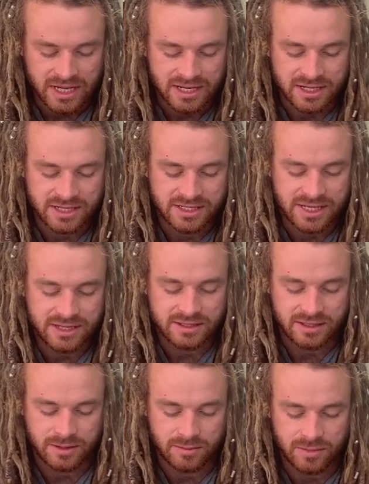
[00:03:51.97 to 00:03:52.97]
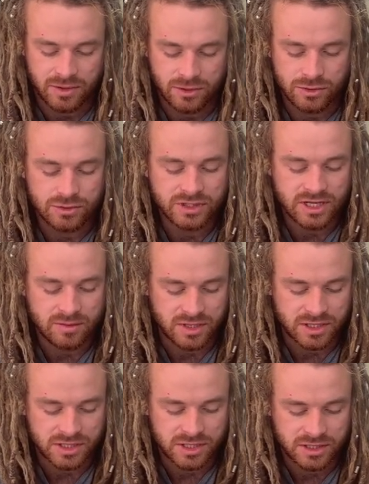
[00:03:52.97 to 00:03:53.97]
And he said to them, 'Whose
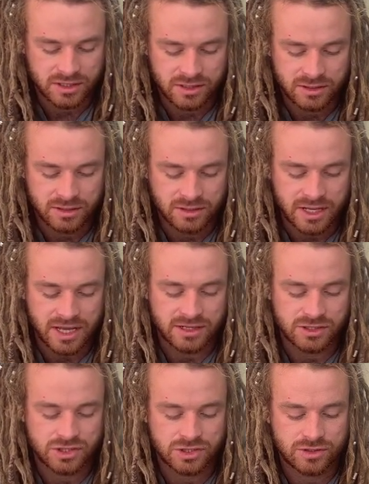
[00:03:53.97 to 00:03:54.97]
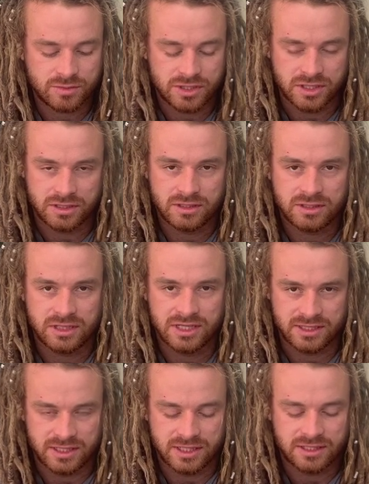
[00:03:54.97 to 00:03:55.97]
image and inscription
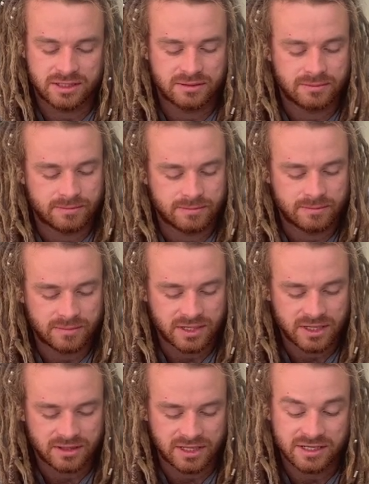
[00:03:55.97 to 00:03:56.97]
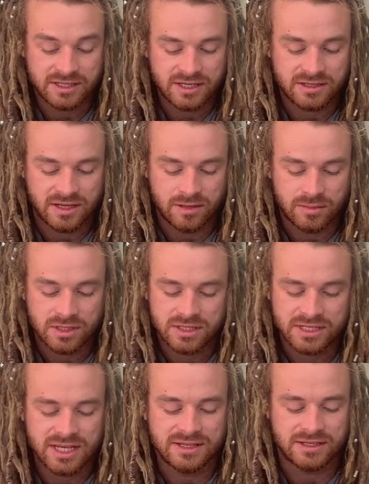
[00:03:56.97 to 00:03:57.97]
is this?' They said to him,
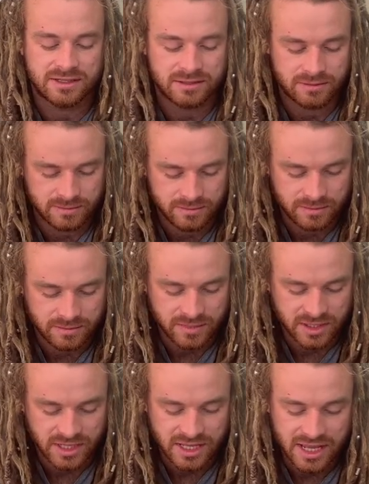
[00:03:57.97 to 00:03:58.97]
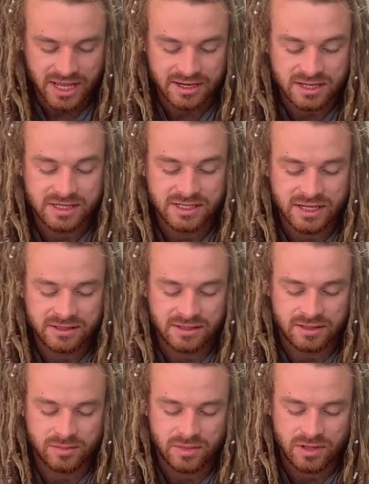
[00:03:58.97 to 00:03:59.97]
'Caesar's.' And he said
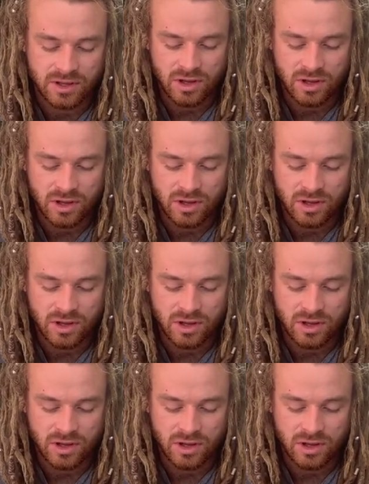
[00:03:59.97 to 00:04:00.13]
to them,